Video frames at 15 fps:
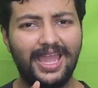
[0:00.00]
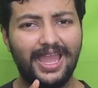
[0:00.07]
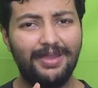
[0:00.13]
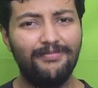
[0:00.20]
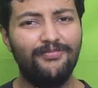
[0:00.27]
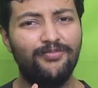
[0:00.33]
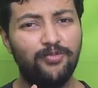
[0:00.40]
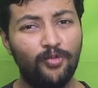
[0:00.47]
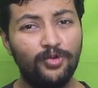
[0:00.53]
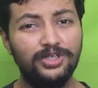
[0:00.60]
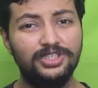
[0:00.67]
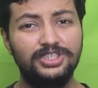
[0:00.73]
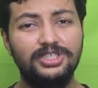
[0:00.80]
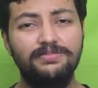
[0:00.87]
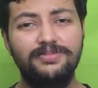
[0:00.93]
AMP4
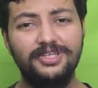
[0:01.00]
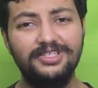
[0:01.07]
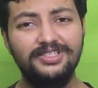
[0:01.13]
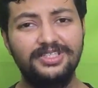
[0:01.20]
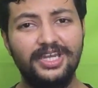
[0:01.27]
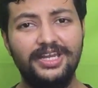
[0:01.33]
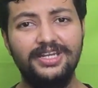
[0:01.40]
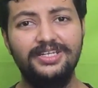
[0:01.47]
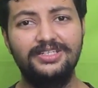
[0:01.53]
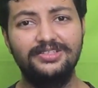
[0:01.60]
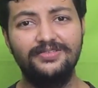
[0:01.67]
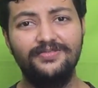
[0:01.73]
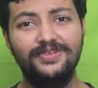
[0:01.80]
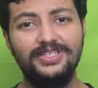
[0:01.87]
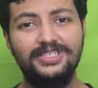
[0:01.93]
chip inside it,
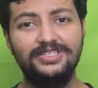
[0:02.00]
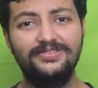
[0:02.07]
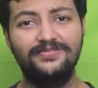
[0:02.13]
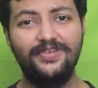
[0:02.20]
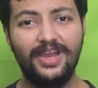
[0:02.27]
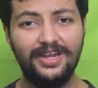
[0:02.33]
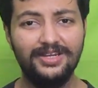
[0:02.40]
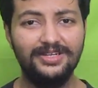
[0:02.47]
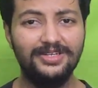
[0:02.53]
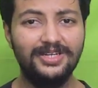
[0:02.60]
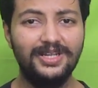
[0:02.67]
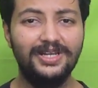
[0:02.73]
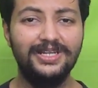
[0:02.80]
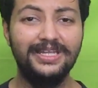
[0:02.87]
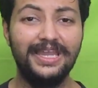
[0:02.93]
which is very
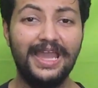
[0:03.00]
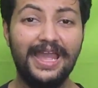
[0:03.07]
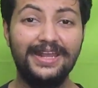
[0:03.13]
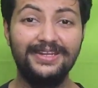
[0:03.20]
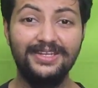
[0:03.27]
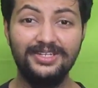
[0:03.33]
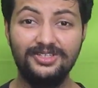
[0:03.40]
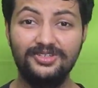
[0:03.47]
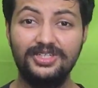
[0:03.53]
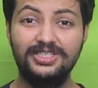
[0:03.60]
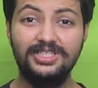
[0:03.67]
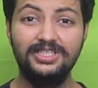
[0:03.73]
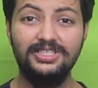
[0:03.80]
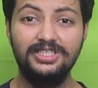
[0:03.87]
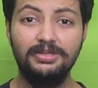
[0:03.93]
really an
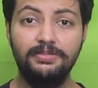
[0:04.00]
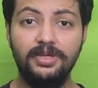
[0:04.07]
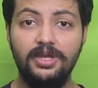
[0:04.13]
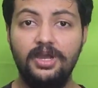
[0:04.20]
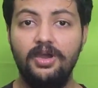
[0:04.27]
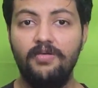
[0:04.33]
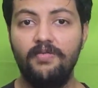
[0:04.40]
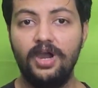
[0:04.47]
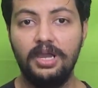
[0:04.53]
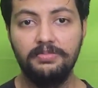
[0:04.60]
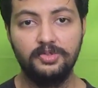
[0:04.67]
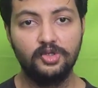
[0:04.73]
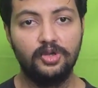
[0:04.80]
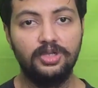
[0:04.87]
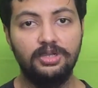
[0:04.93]
interesting chip. Why I'm
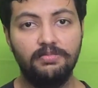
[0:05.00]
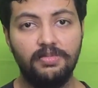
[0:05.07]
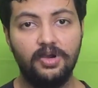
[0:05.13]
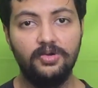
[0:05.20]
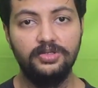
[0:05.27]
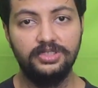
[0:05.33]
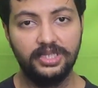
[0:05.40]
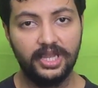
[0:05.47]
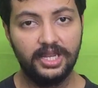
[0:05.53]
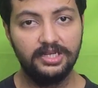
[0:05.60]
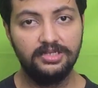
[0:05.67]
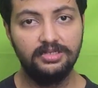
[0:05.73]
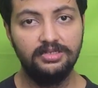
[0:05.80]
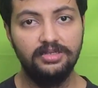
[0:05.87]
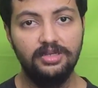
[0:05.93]
talking about that?
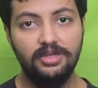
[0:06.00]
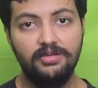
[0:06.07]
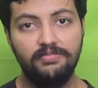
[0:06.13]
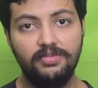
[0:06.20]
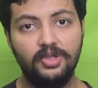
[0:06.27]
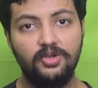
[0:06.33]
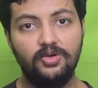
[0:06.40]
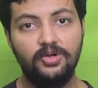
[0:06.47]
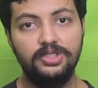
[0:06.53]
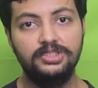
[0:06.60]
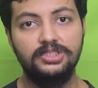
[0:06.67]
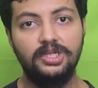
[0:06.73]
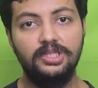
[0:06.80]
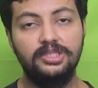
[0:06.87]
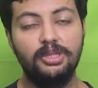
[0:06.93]
Because
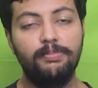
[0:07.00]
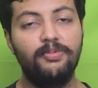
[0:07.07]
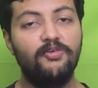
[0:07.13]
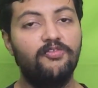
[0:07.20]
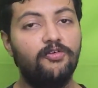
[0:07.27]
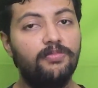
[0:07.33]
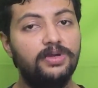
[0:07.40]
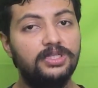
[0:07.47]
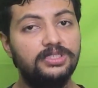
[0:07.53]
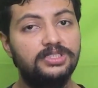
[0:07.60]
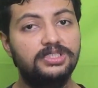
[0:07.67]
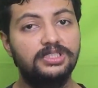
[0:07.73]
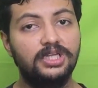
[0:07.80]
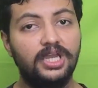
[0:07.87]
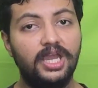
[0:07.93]
the
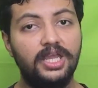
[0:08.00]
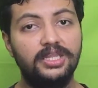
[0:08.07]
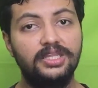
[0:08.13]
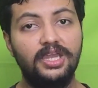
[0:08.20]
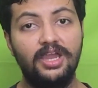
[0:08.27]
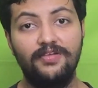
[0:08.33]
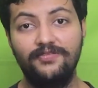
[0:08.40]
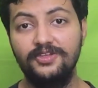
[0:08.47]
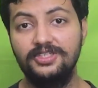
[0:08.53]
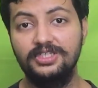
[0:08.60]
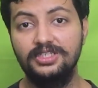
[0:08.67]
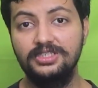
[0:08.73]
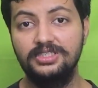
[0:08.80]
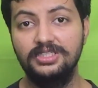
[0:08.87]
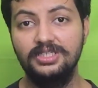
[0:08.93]
performance and the
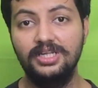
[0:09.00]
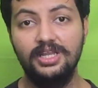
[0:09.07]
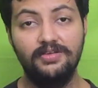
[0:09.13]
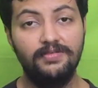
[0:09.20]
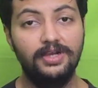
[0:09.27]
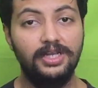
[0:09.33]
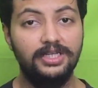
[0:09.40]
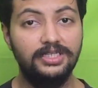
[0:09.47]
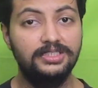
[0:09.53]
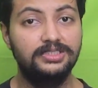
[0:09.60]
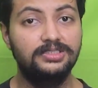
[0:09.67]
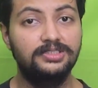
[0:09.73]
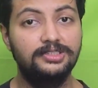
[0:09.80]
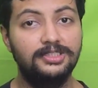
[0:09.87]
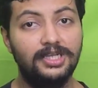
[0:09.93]
efficiency level
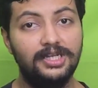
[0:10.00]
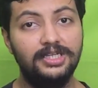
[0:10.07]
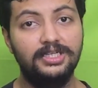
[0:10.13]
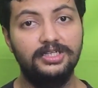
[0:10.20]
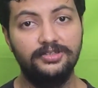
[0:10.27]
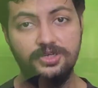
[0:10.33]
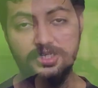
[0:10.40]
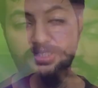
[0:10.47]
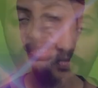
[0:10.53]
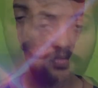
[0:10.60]
is really great.